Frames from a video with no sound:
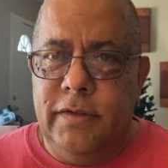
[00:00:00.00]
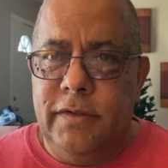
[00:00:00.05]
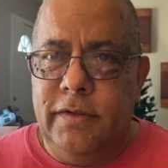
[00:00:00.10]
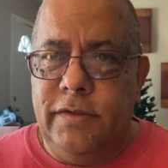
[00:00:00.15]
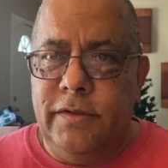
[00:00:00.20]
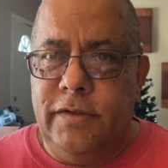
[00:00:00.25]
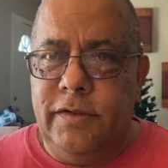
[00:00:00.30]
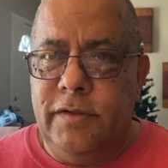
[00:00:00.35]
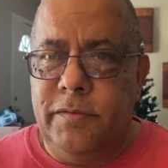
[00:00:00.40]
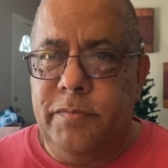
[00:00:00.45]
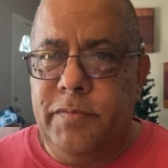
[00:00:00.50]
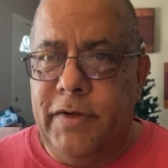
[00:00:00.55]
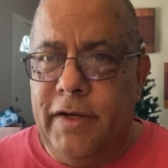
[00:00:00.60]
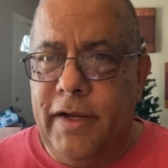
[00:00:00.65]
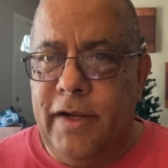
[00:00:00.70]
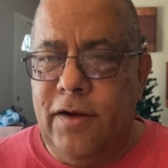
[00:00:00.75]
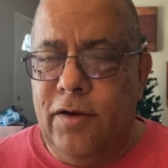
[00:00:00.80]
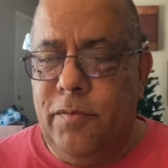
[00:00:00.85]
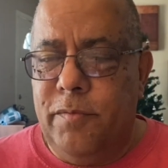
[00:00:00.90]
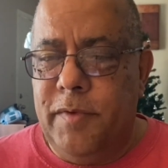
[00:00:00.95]
she's
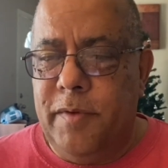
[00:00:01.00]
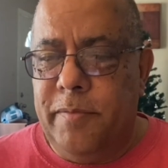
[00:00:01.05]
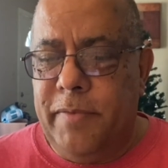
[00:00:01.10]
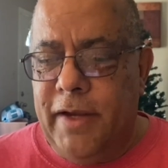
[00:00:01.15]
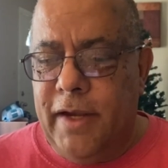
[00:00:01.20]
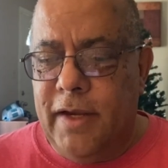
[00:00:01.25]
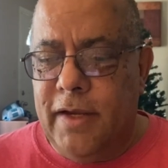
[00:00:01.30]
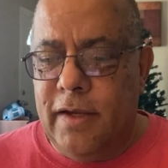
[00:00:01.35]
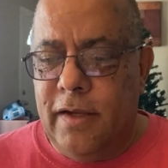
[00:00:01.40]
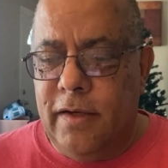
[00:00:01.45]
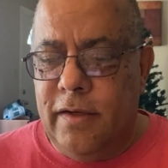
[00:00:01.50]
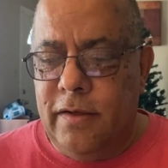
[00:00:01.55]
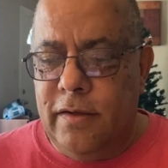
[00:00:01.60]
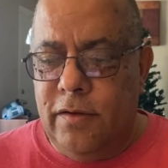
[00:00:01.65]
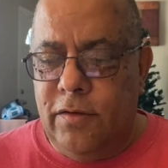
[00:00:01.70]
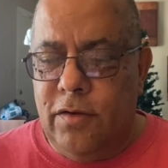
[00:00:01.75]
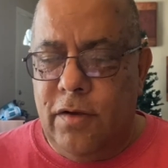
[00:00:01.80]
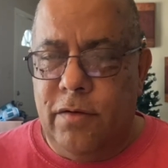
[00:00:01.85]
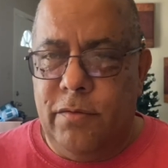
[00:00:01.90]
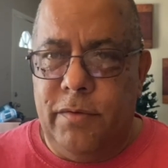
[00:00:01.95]
bringing home the bacon
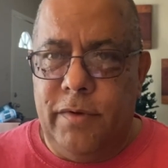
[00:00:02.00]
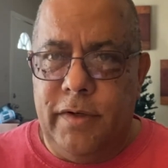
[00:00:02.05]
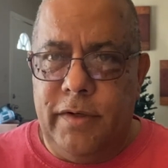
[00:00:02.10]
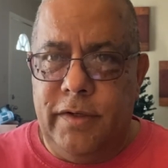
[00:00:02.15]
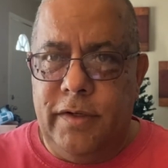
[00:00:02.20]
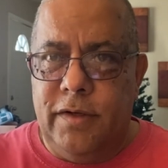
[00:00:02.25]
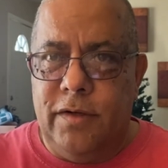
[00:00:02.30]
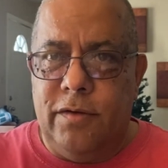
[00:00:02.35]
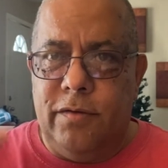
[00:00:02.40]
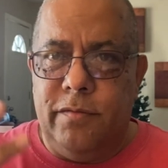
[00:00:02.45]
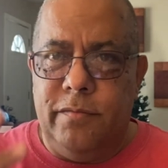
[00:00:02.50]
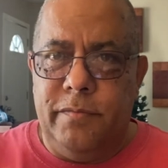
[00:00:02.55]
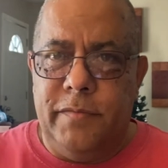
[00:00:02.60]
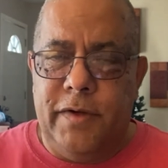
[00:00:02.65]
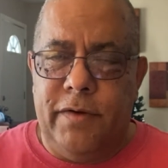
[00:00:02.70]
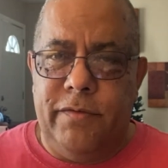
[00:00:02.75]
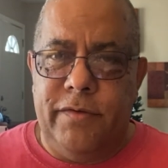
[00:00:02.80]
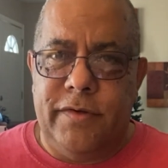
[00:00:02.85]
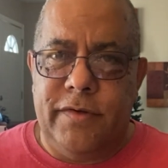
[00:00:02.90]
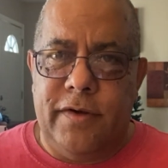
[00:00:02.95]
along with, you know, my
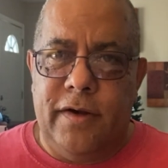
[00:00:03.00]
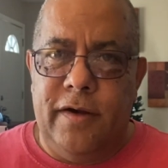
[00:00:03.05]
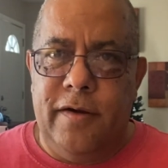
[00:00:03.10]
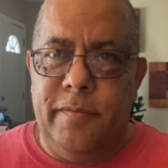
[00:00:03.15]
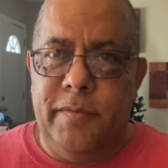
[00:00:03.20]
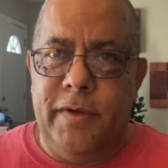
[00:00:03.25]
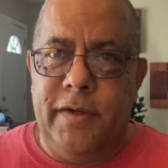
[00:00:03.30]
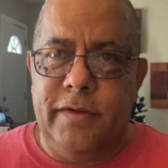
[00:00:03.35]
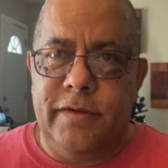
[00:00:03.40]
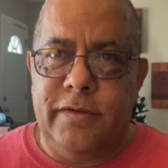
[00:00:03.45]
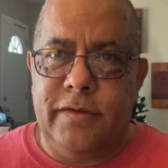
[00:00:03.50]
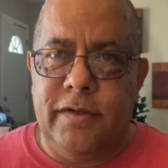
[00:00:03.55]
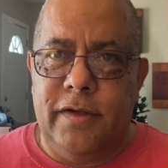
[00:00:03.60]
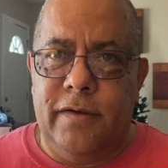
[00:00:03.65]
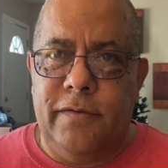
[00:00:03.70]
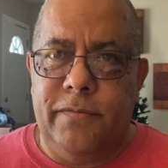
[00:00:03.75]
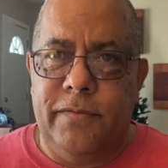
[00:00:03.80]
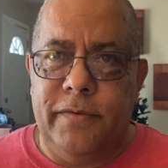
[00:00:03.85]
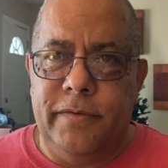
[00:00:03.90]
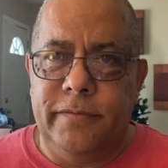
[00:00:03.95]
retirement
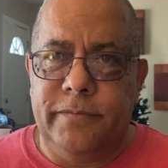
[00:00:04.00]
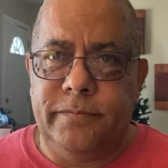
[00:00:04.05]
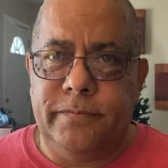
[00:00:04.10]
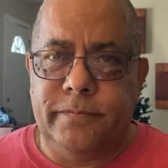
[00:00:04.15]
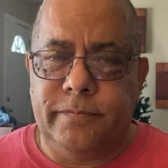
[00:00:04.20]
stuff and